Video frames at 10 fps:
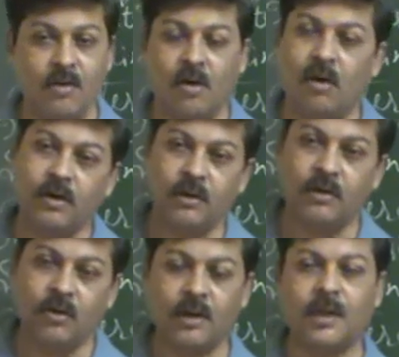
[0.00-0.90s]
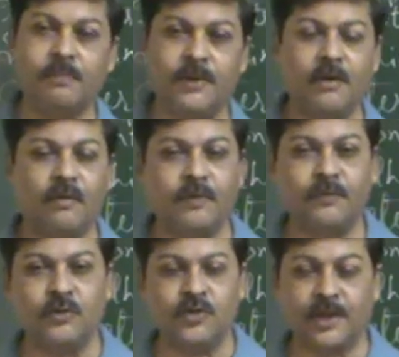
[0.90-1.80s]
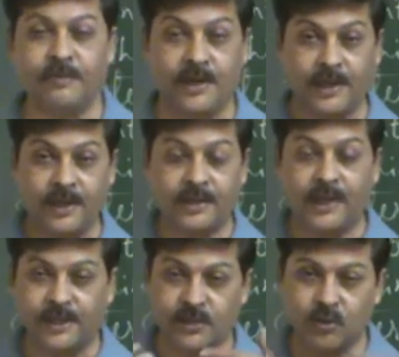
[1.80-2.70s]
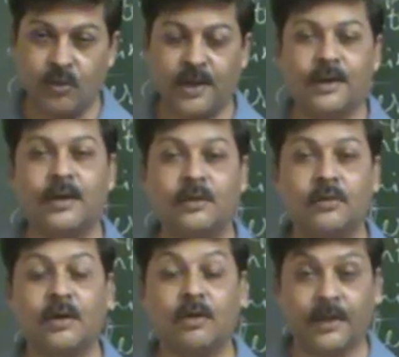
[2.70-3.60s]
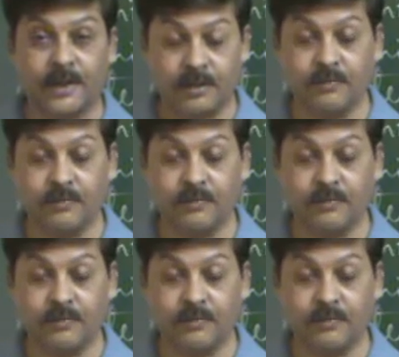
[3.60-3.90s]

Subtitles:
or not happening of a future event, and that is collateral to the contract,